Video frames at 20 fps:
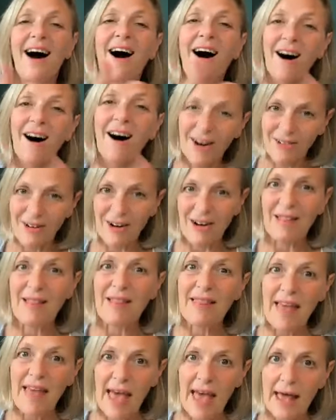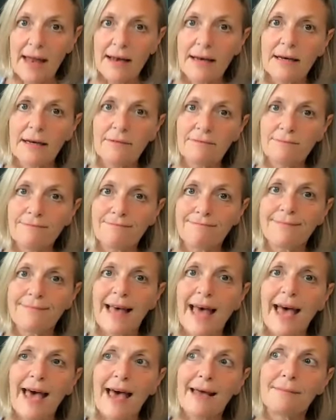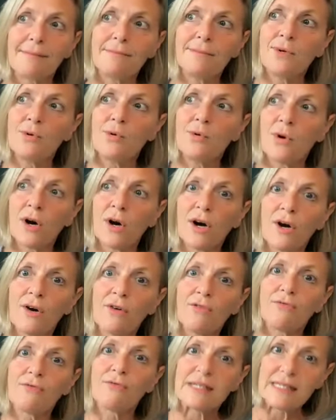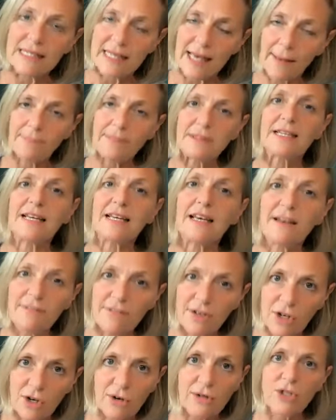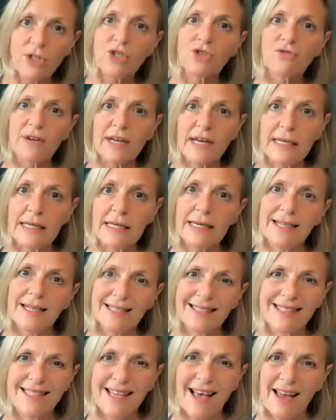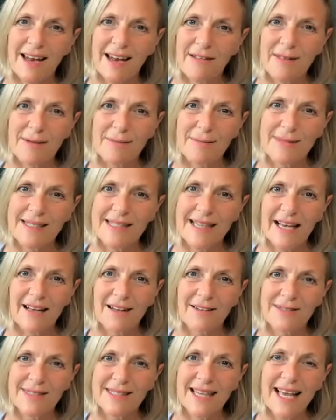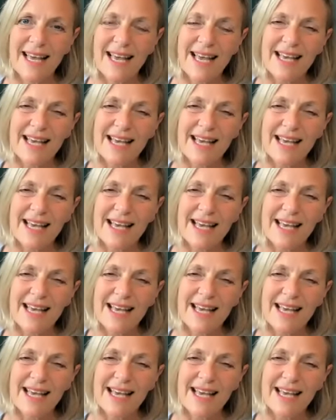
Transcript: honoring that more receptive, nurturing side of themselves.